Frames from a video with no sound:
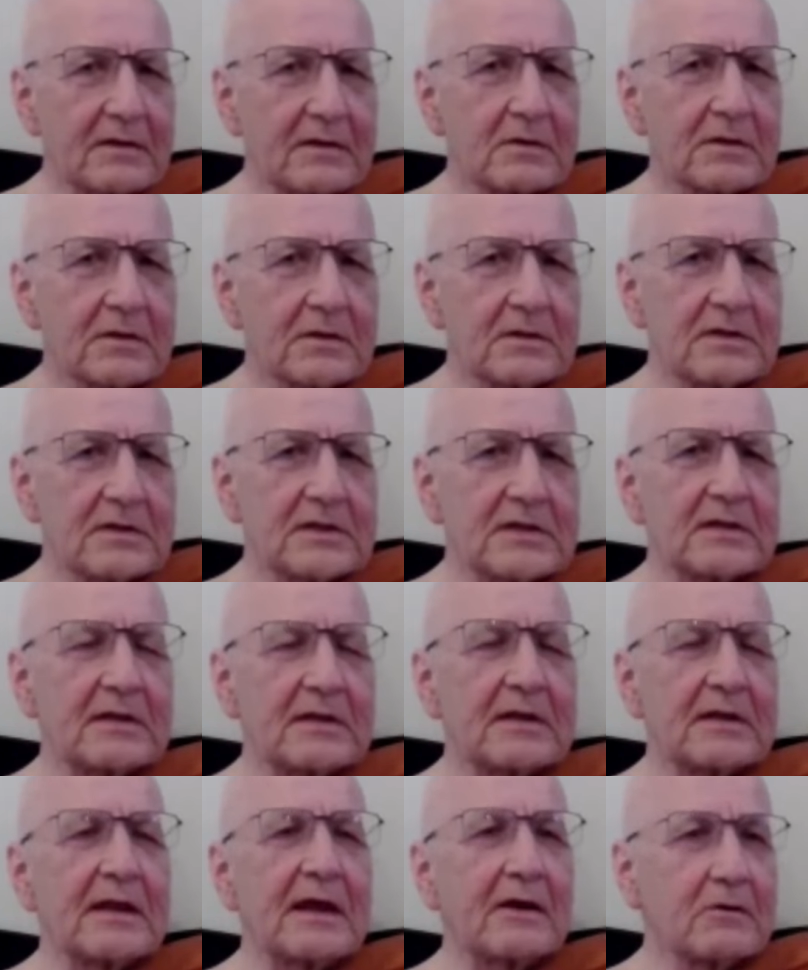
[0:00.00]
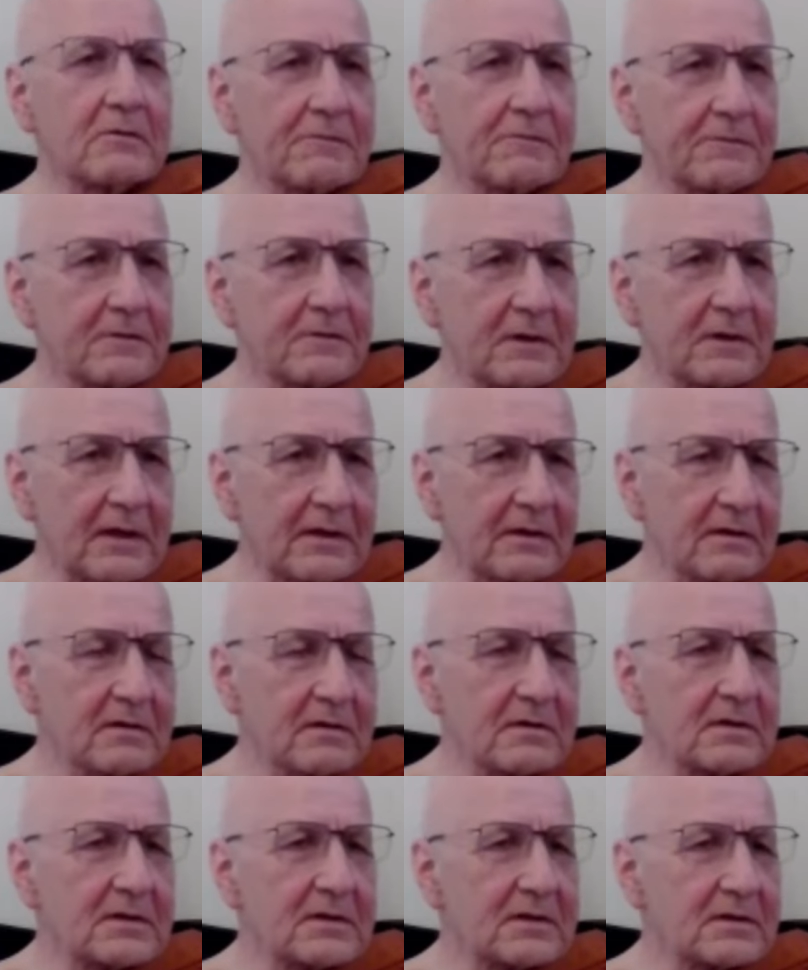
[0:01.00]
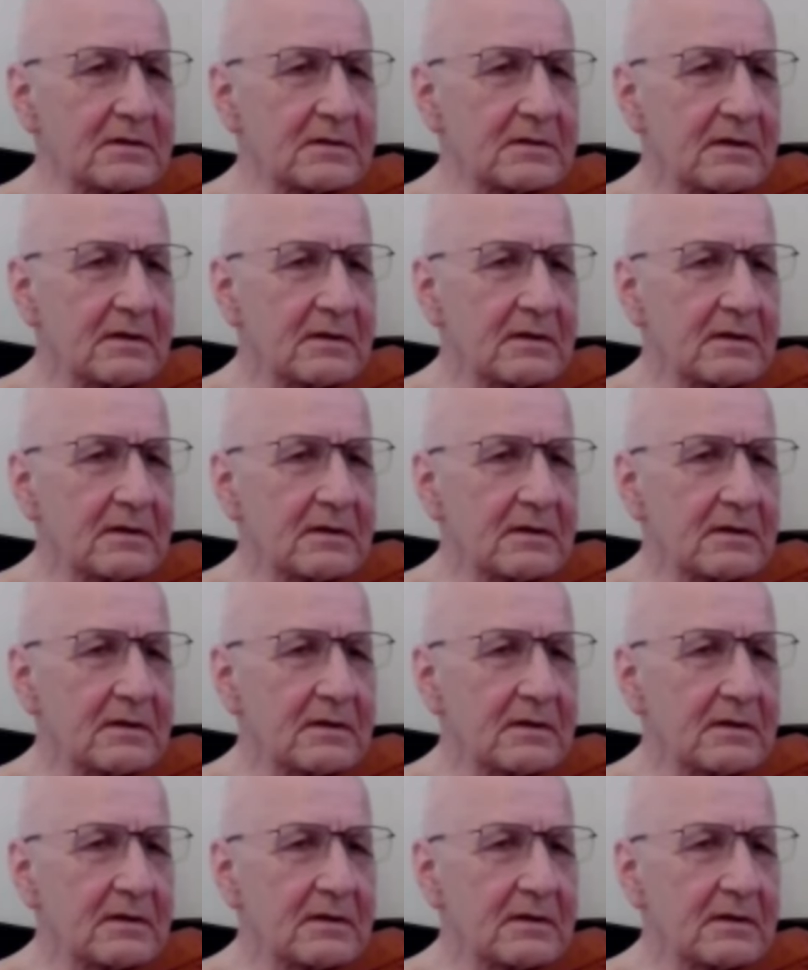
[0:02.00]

to your kitty, and then now you feel that hurt.